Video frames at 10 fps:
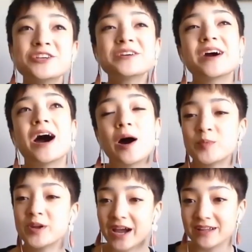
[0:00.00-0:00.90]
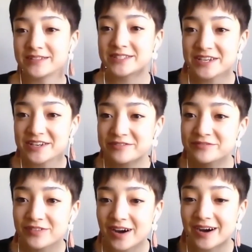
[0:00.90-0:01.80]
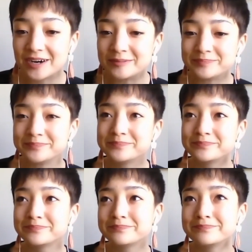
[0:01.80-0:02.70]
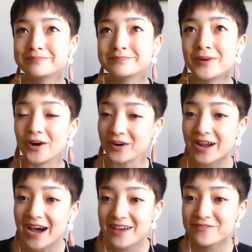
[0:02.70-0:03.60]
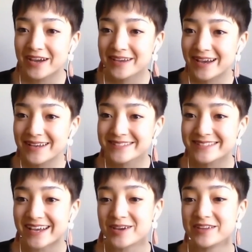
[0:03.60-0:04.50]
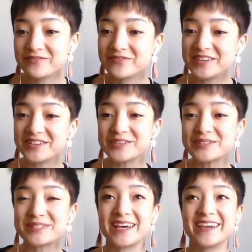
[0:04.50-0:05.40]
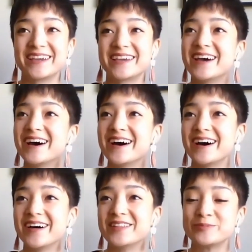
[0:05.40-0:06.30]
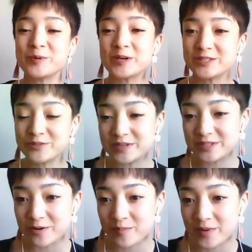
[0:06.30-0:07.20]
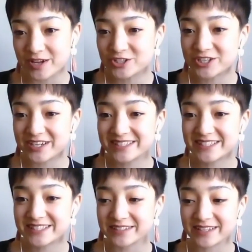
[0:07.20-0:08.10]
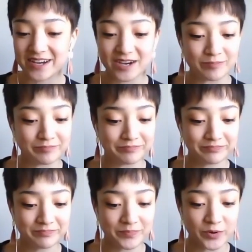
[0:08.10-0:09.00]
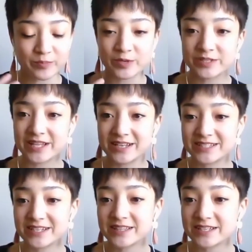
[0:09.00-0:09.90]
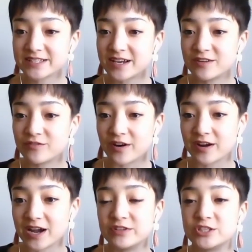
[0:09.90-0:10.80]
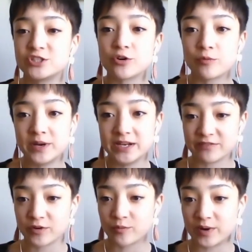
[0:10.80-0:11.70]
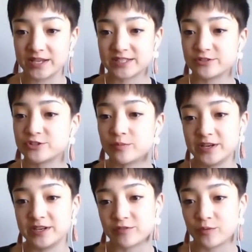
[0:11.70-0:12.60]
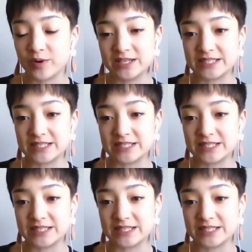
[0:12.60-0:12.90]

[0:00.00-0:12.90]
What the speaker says: a comprehensive archive, I guess, it feels like this book is doing so much. It's both presenting this kind of archive in so many different ways. There's so many different ways